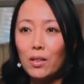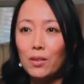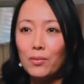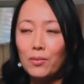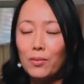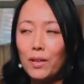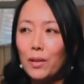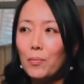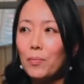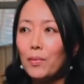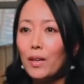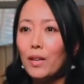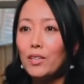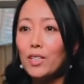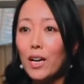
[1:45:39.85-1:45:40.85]
of
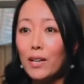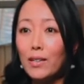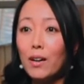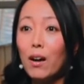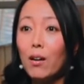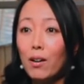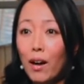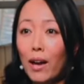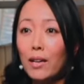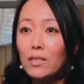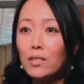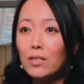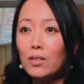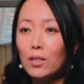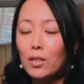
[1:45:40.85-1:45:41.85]
China
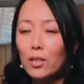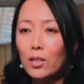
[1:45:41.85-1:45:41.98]
RX.